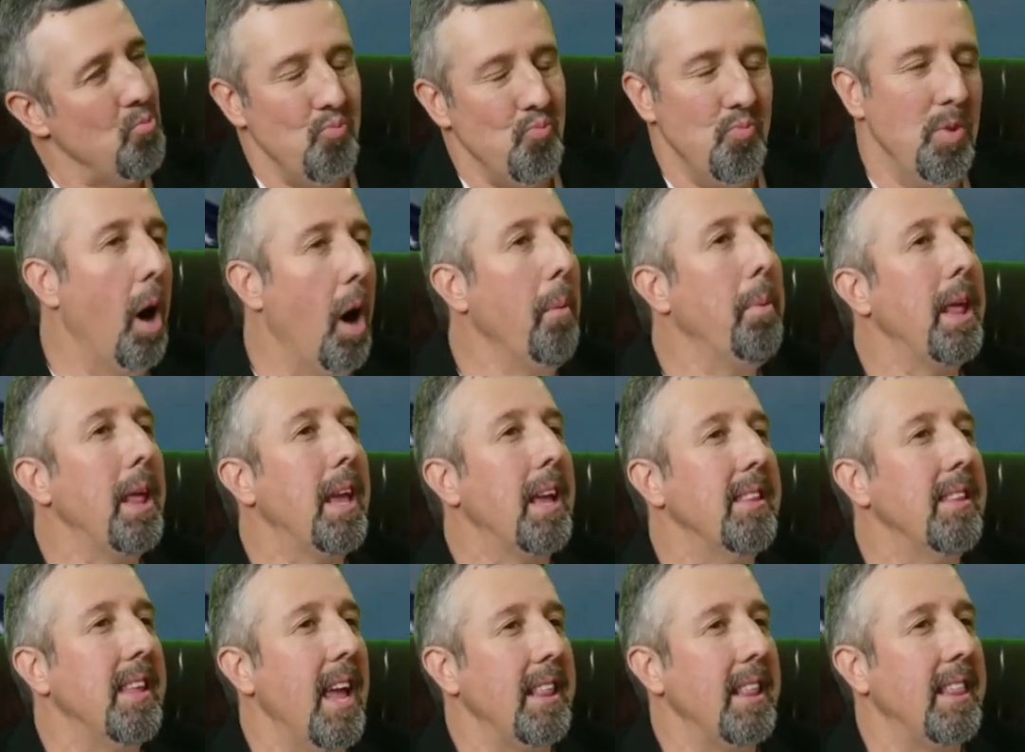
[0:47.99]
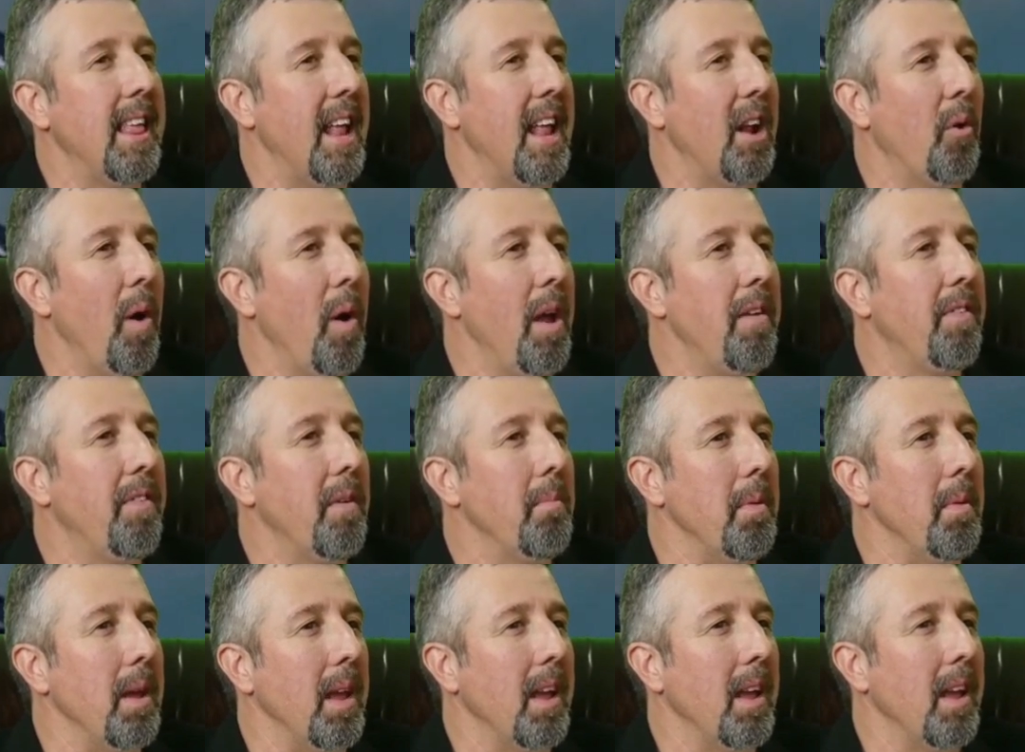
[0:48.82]
Nobody can take that away
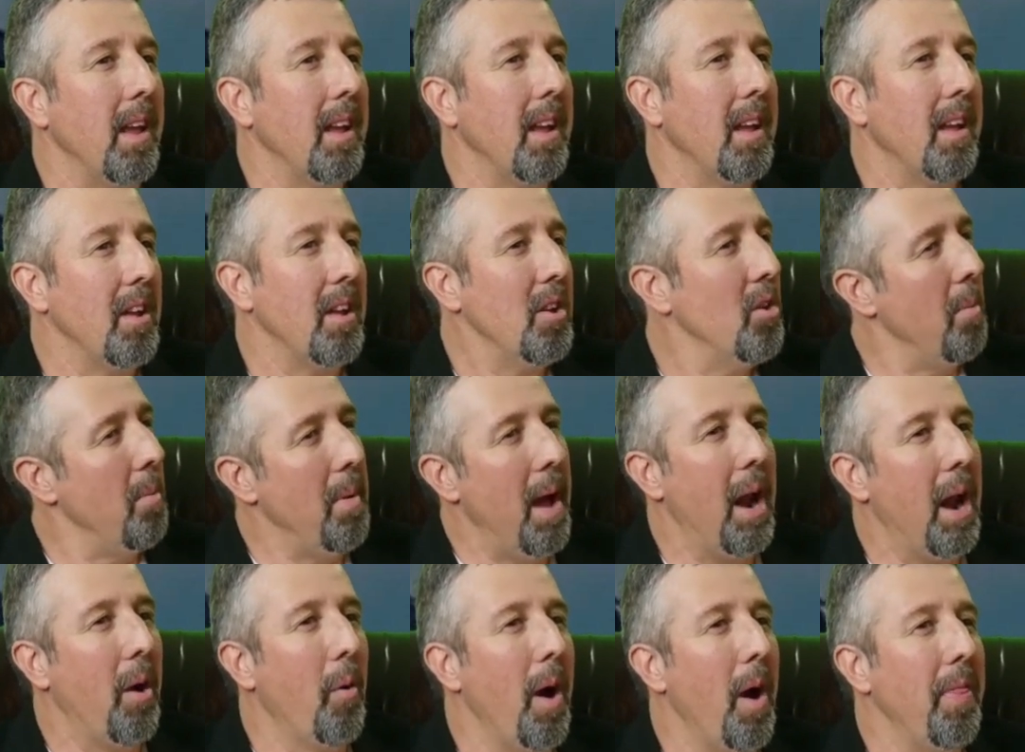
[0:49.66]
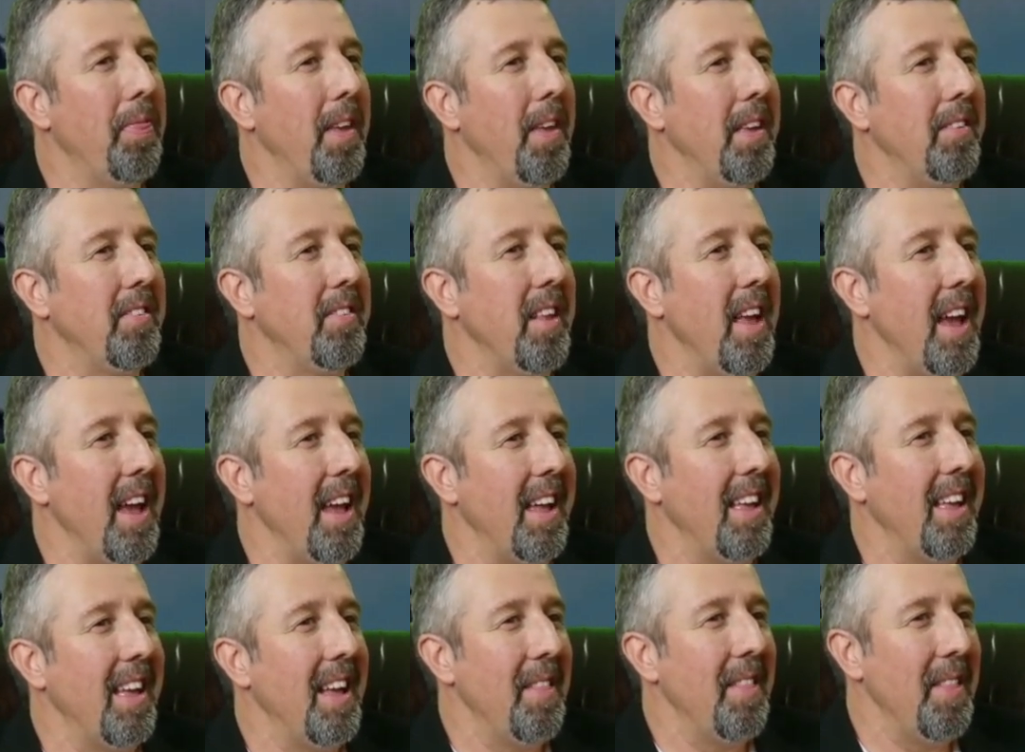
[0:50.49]
from me. No matter what they say,
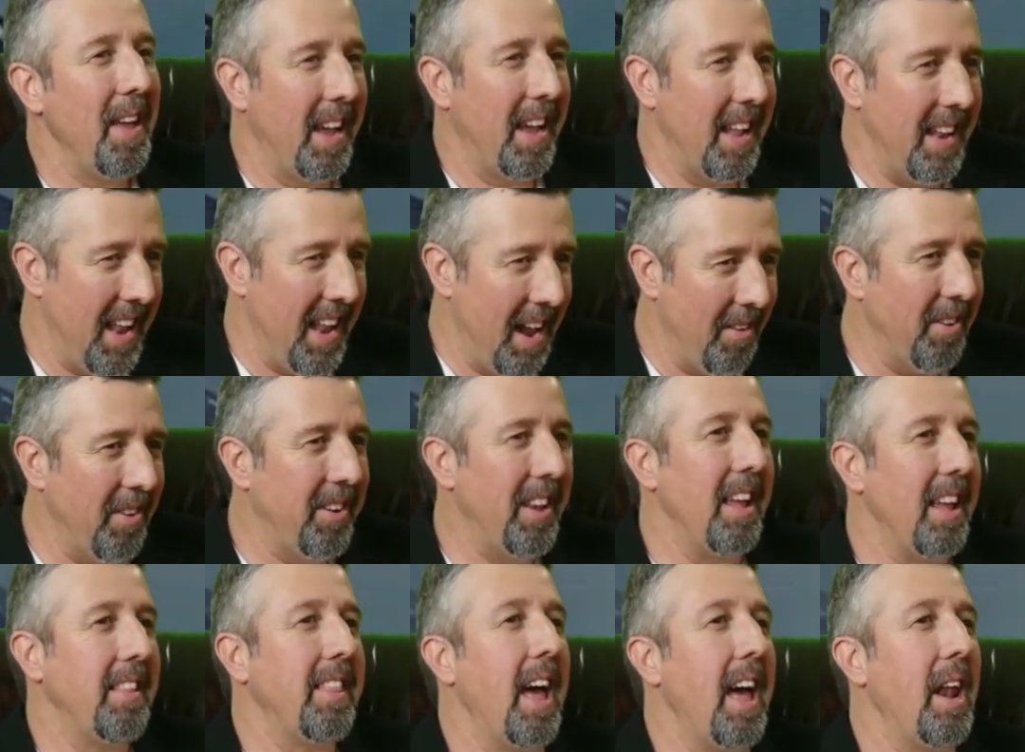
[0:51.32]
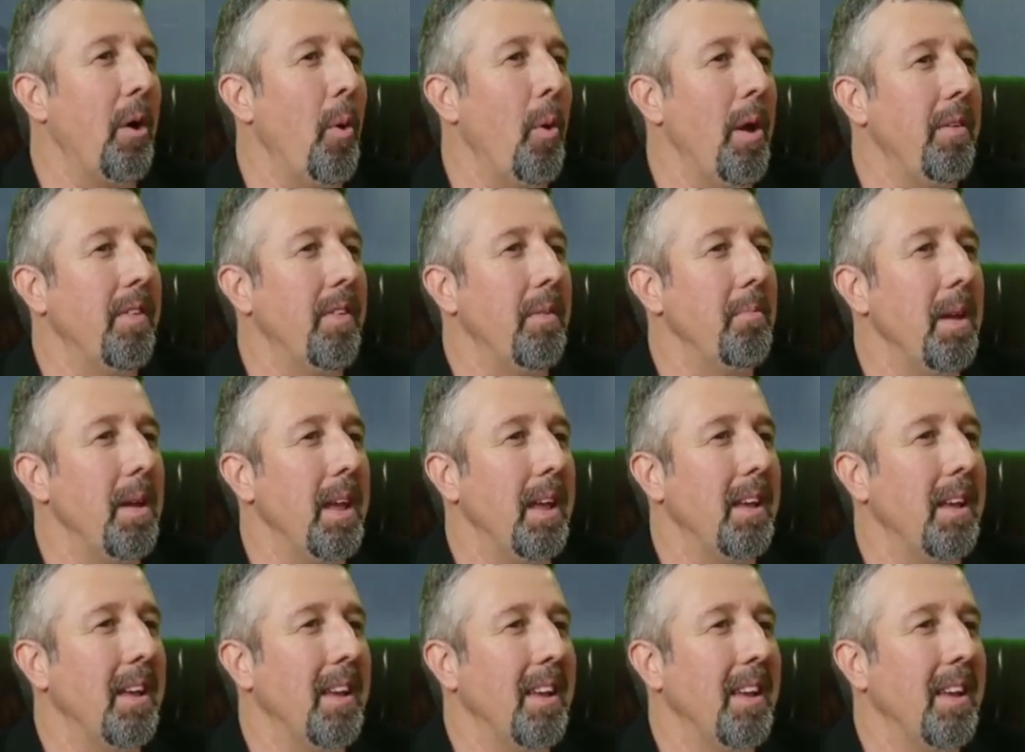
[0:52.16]
they can never take that away from me.